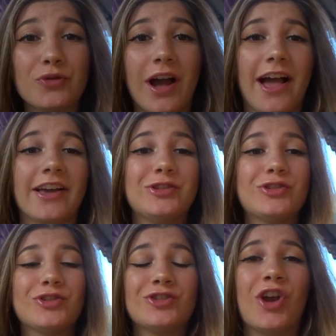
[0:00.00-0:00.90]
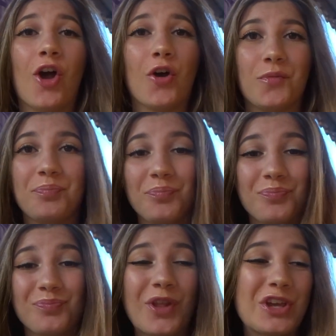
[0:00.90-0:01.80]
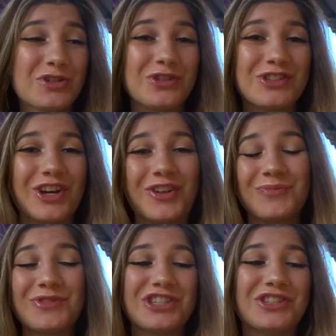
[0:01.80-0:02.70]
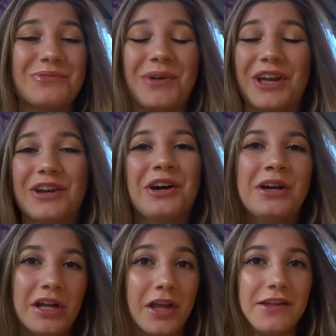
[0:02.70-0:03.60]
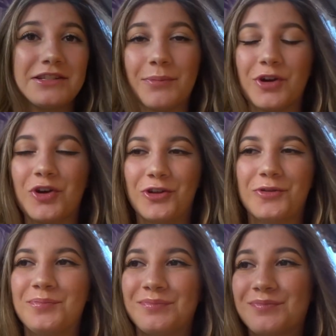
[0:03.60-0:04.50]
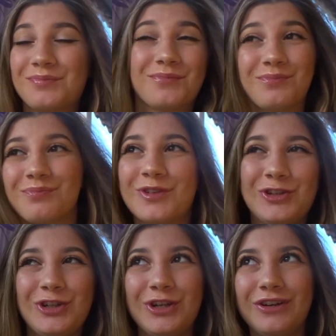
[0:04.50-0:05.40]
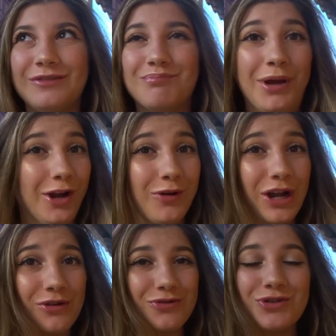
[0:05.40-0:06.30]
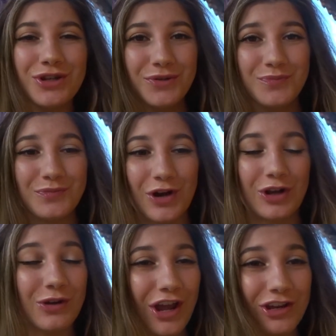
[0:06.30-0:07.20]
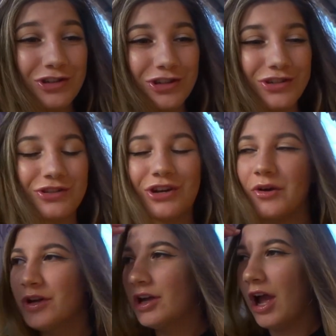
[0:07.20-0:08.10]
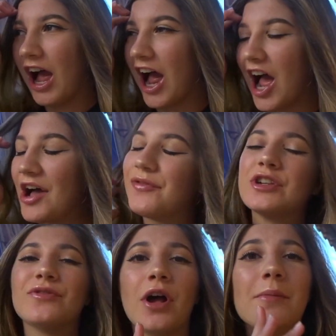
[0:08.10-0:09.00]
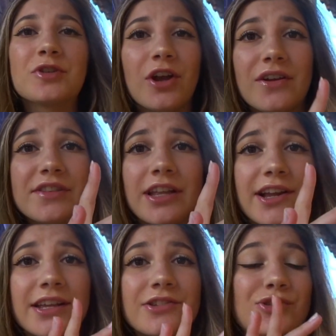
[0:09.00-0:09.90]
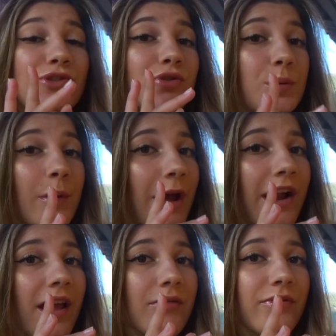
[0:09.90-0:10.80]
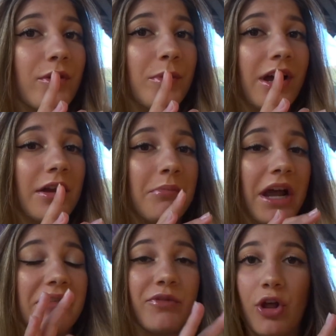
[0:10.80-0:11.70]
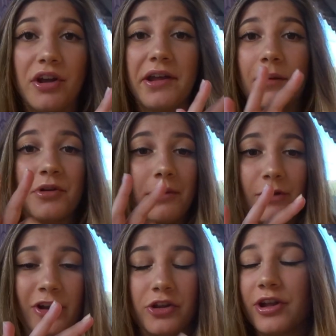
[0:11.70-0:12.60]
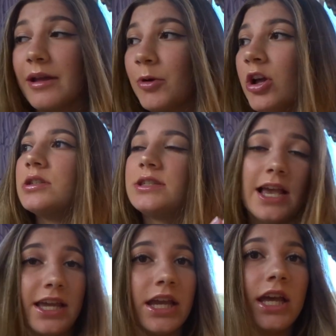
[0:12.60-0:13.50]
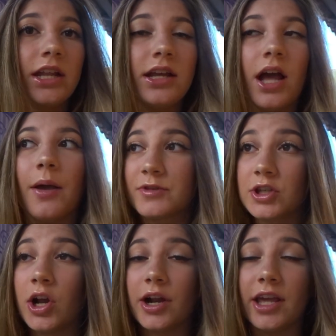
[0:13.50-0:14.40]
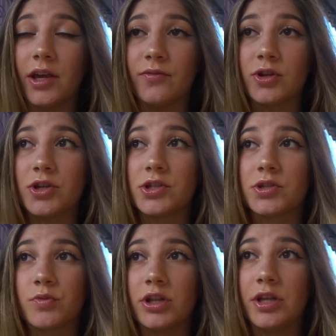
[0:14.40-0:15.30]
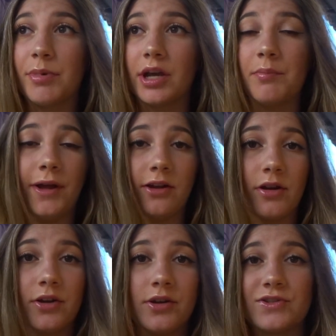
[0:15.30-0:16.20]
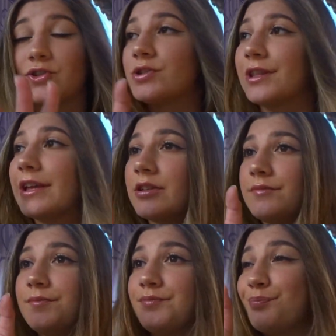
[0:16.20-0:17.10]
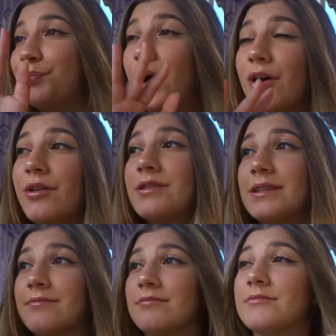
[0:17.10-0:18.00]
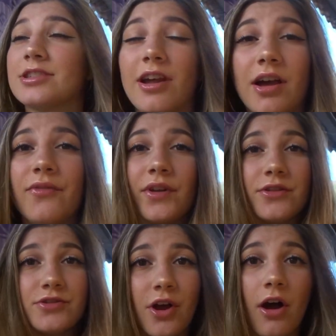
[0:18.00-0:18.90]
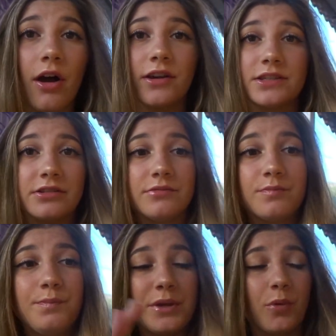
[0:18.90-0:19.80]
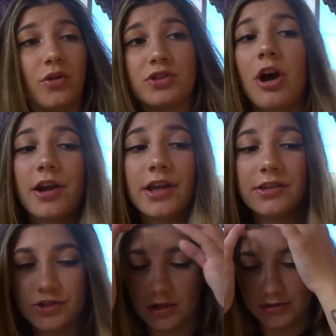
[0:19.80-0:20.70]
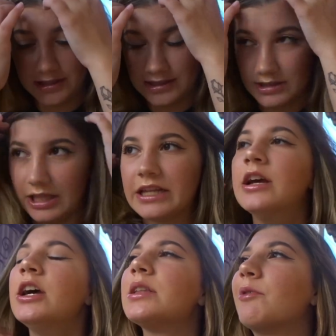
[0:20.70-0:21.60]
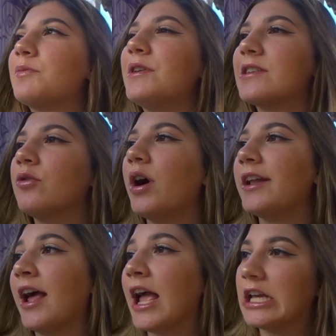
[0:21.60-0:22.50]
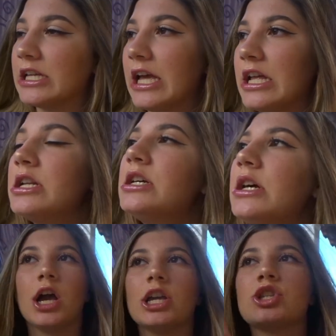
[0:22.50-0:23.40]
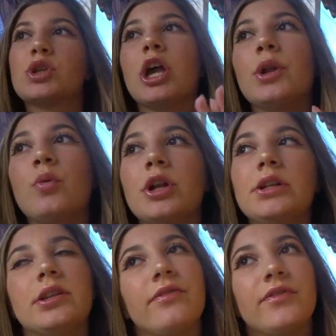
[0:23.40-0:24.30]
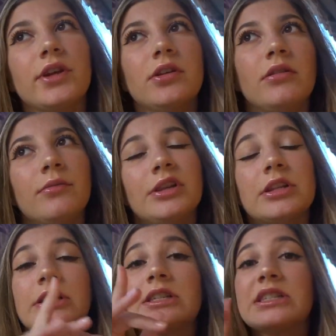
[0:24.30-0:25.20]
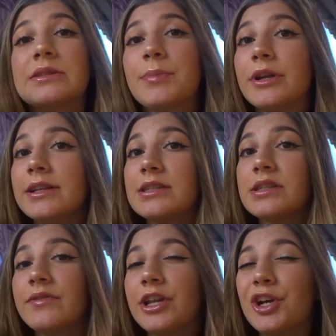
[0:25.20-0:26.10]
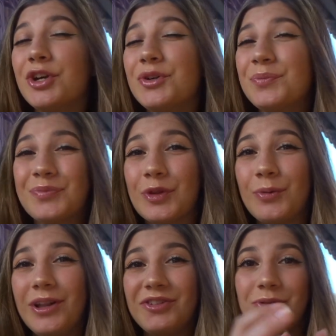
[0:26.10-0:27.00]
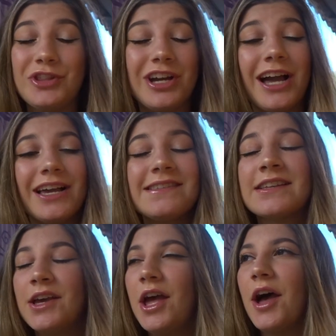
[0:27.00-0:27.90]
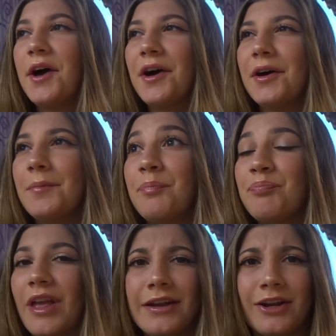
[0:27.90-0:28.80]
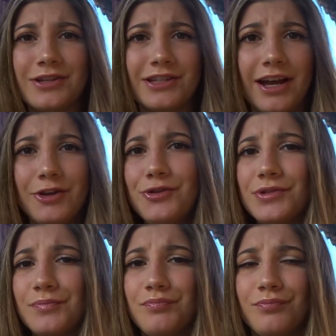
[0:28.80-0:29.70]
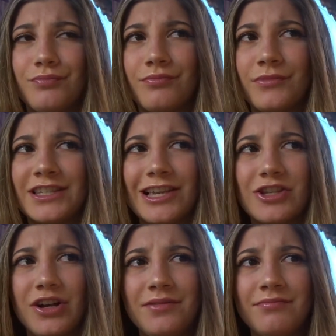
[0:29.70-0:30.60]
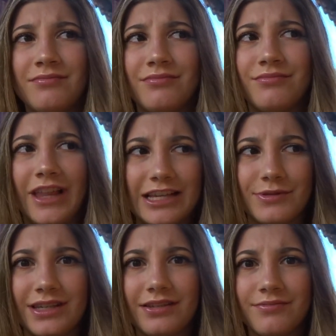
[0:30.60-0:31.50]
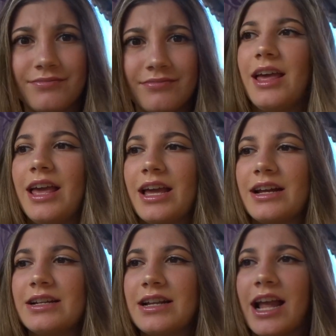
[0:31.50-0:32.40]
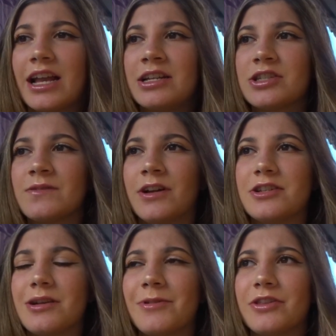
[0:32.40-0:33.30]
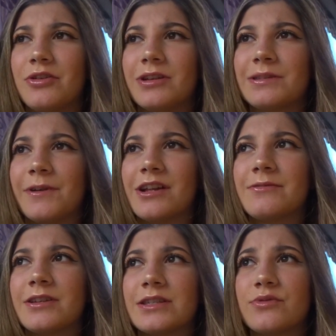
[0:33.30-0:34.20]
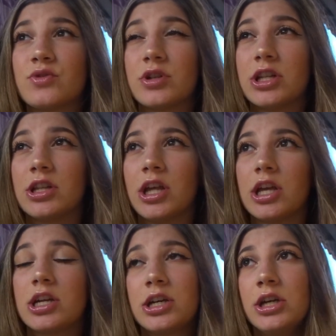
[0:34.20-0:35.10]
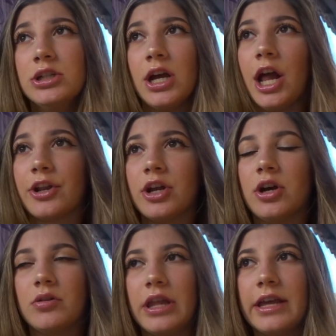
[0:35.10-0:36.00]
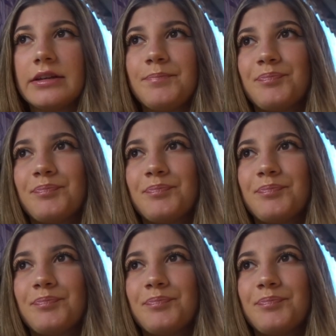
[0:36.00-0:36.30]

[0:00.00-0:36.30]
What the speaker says: you guys? So, as you can tell, this isn't my typical background or location, you know? First of all, I'm sorry if the lighting in this is super bad. I am filming on my vlog camera, not my regular camera. Second, I'm sorry if there's really bad background noise. There's, like, bugs and stuff and dogs and people talking, so this is like the most peace and quiet I could get. I just kind of wanted to film a little experience video or whatever with you guys on Harry Styles, because I saw him last week, and I kind of just want to talk about the whole experience because it was really like, I don't know, like